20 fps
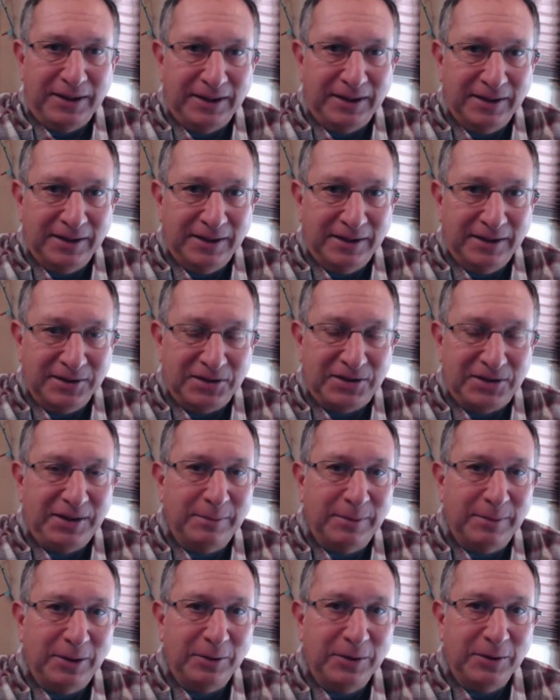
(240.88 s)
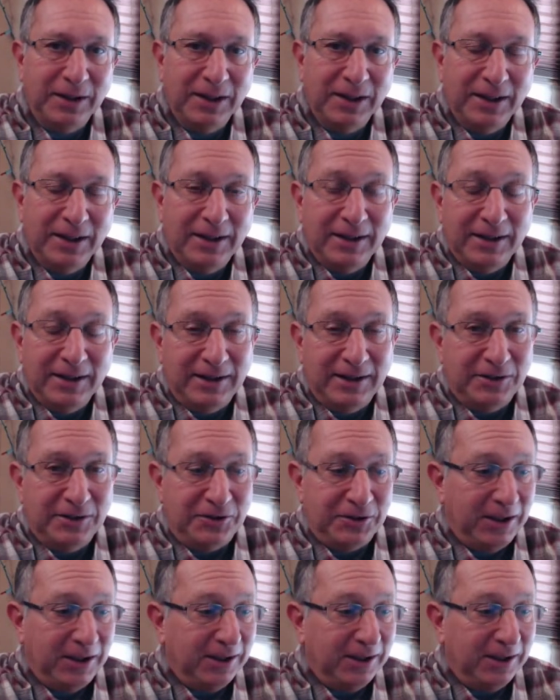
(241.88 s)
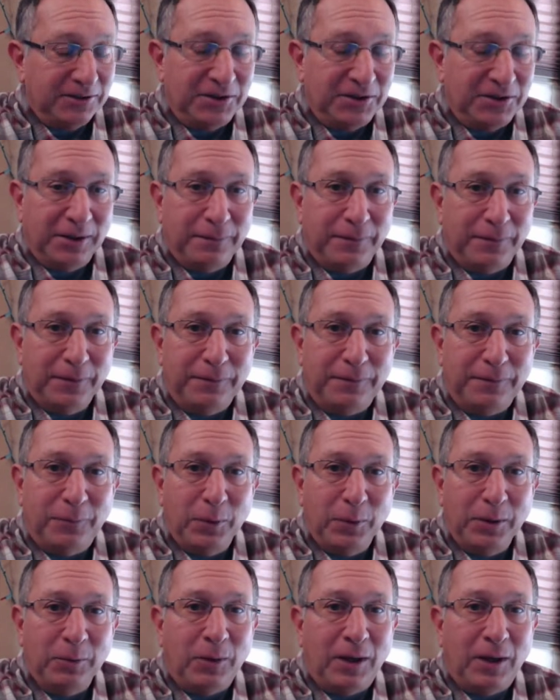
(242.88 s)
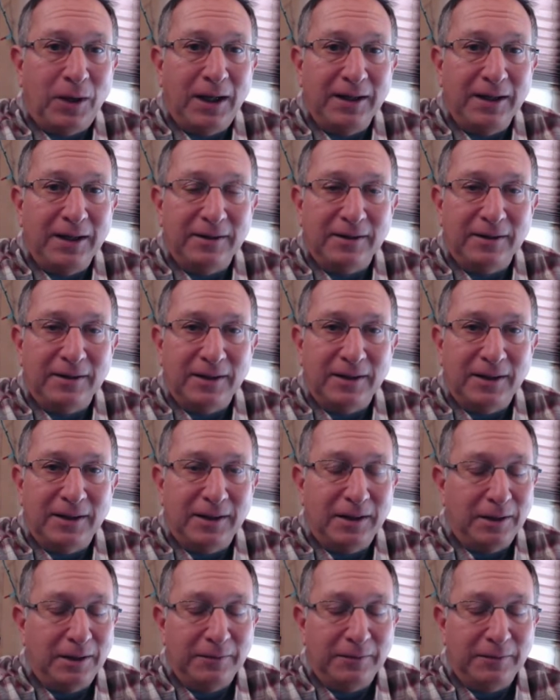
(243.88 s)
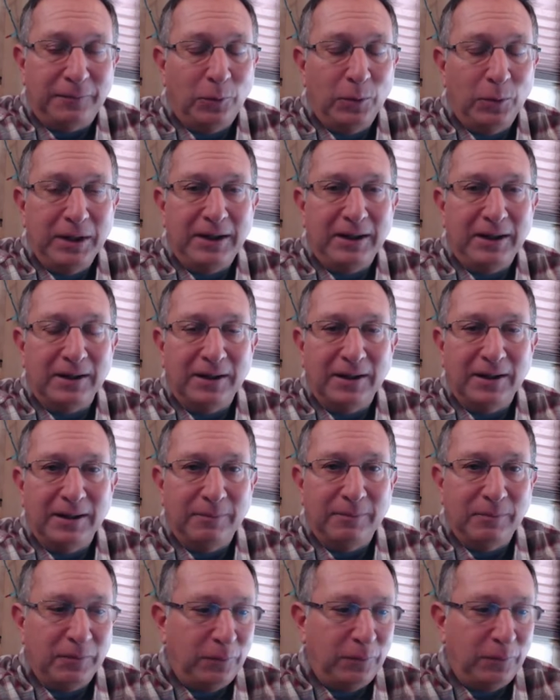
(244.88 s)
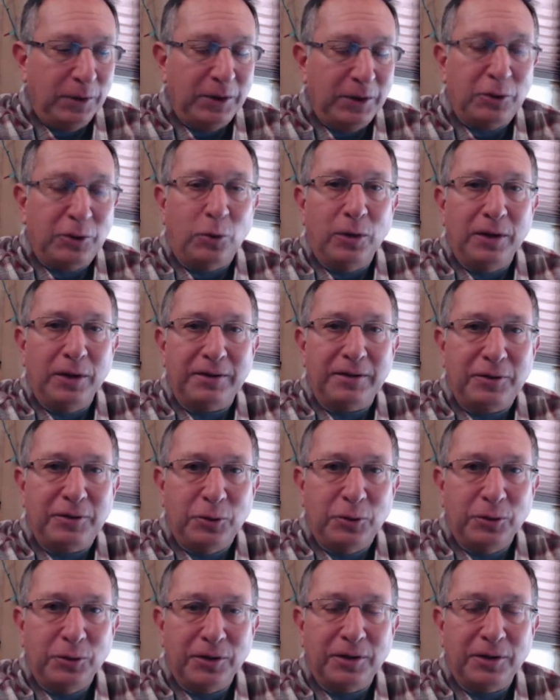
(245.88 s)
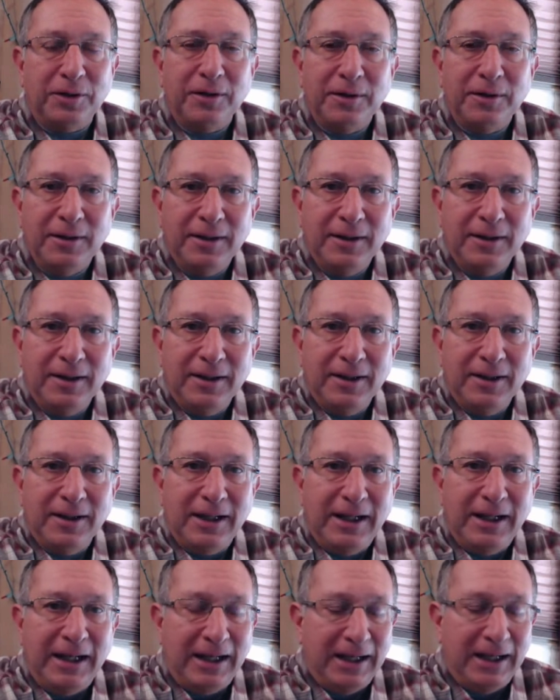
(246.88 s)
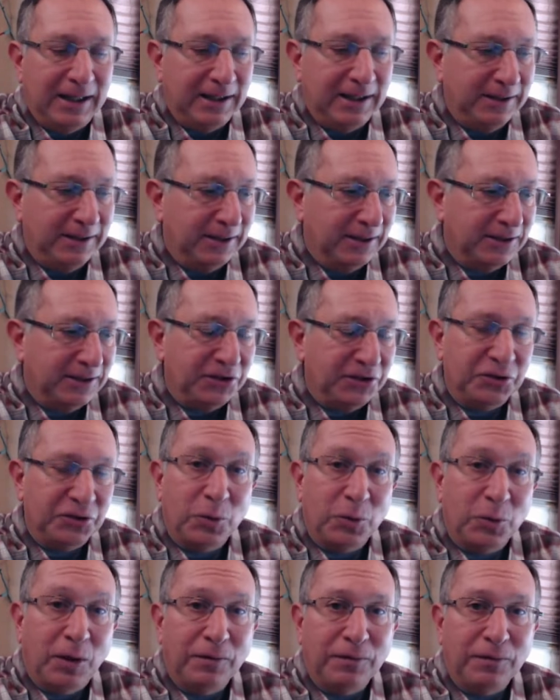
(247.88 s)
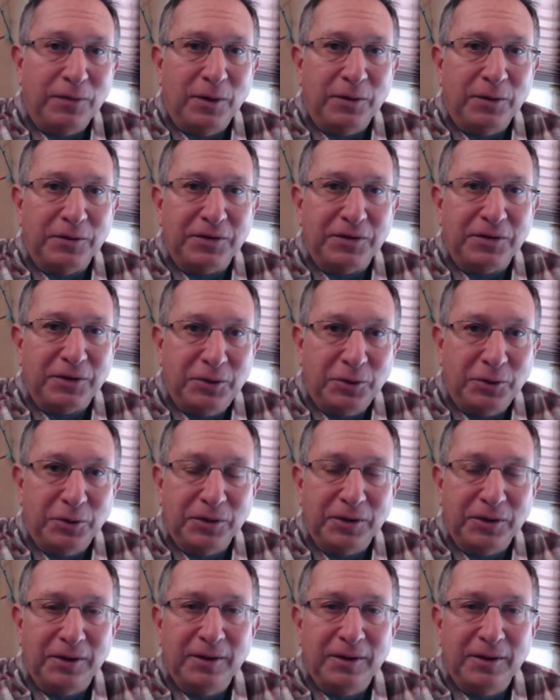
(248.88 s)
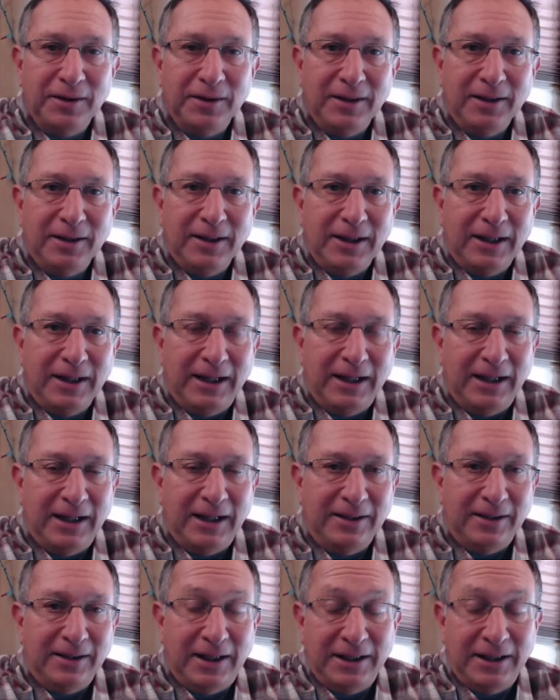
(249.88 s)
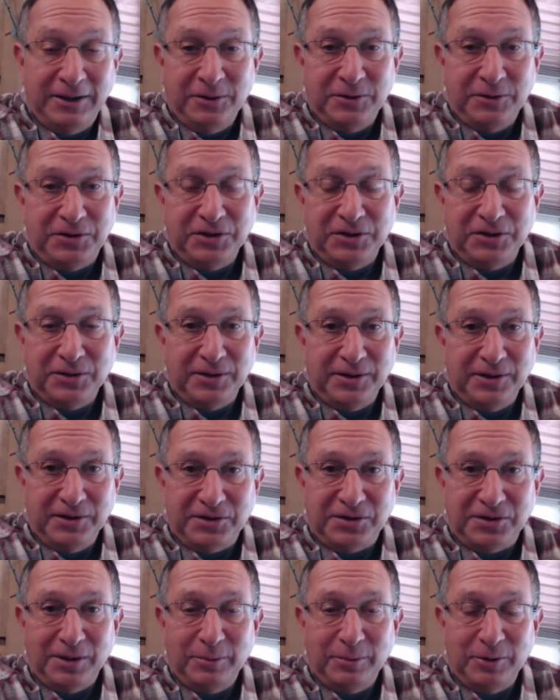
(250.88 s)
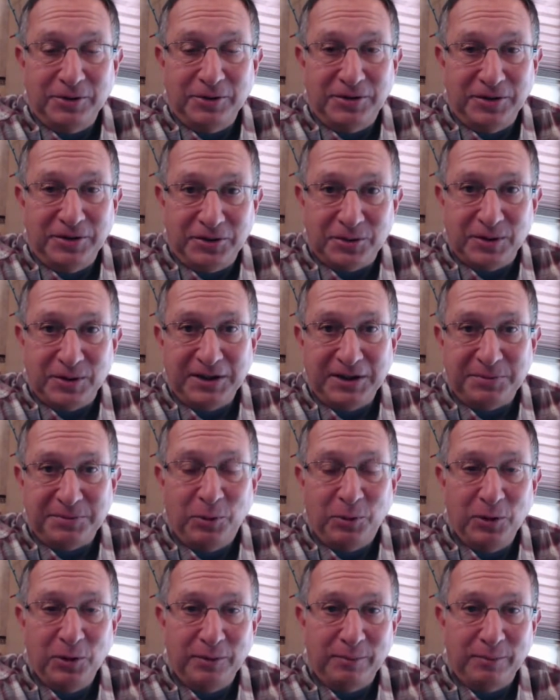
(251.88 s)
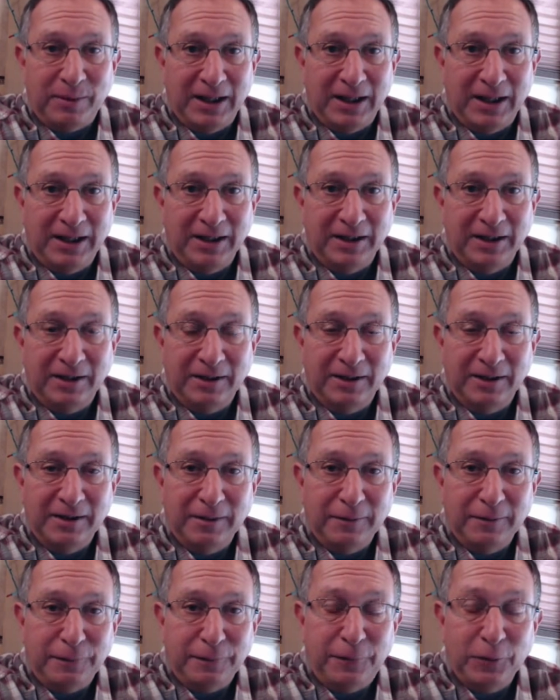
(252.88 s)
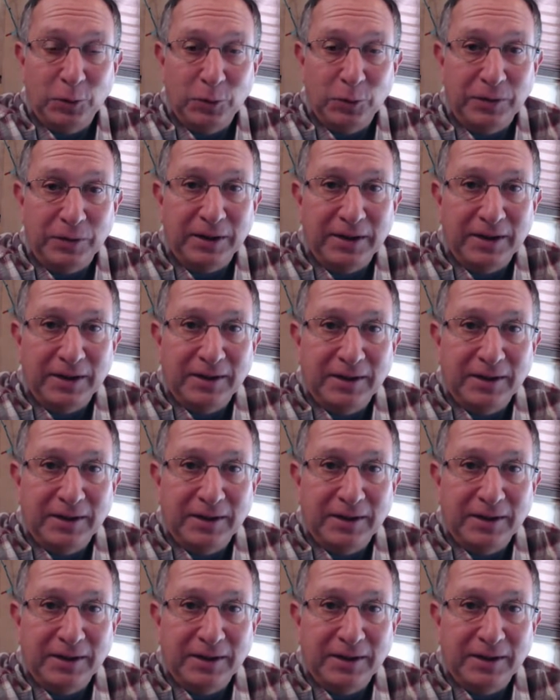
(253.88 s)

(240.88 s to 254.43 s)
in a steamboat, is you get yourself a 40 watt, 40 quart cooler, and it's a 12 volt cooler, and I use it during the summer to transport my food,